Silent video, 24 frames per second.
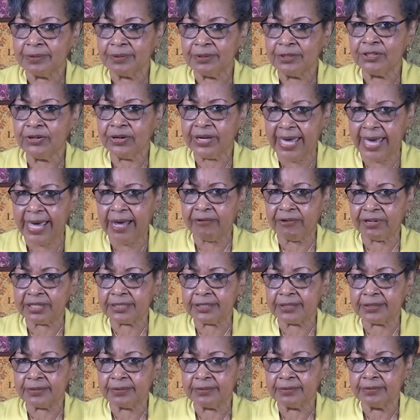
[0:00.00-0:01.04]
Your
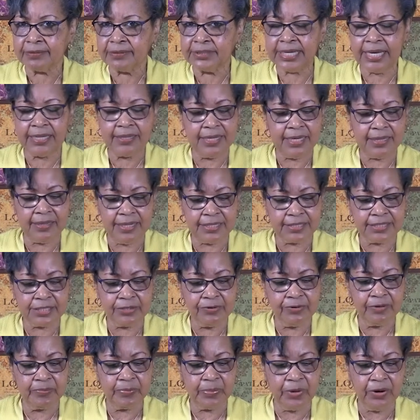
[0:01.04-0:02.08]
character, that's
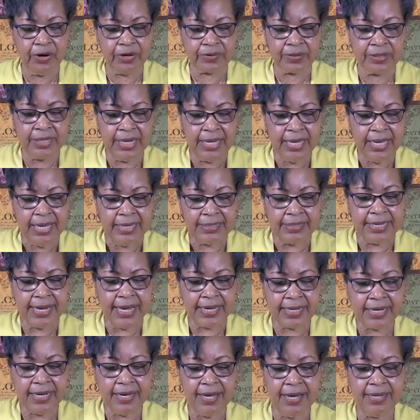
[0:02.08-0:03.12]
so important.
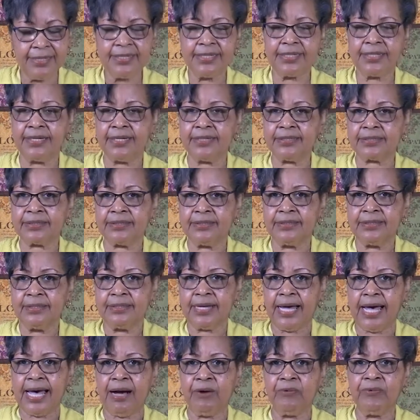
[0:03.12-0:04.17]
Now, conduct,
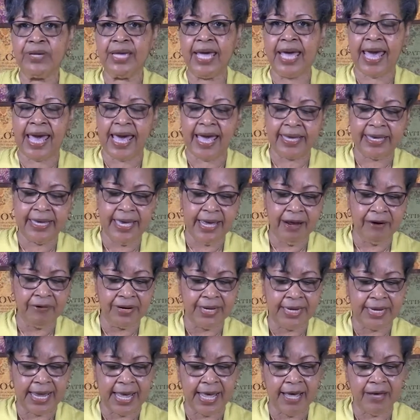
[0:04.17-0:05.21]
how we act,
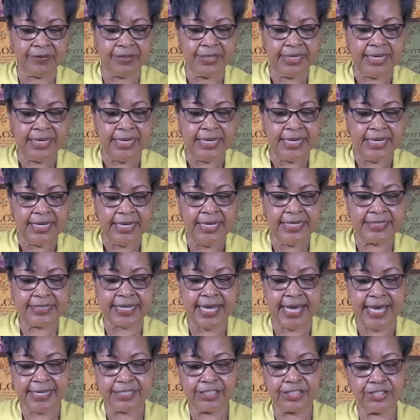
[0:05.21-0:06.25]
carry it out, is
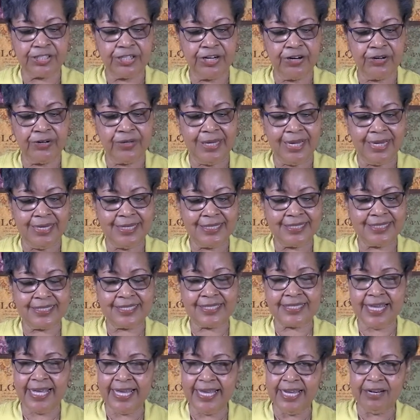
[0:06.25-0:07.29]
external and is
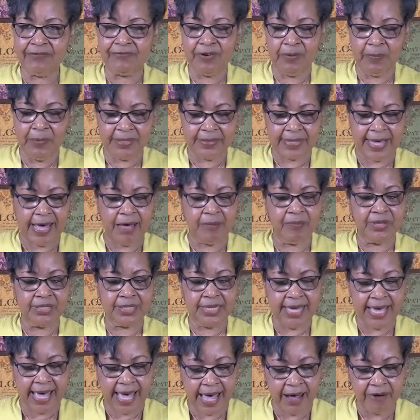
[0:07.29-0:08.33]
seen from without, but
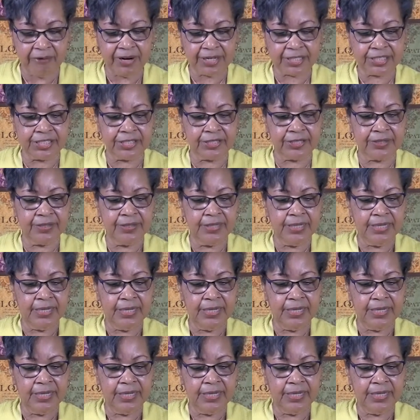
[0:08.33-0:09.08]
character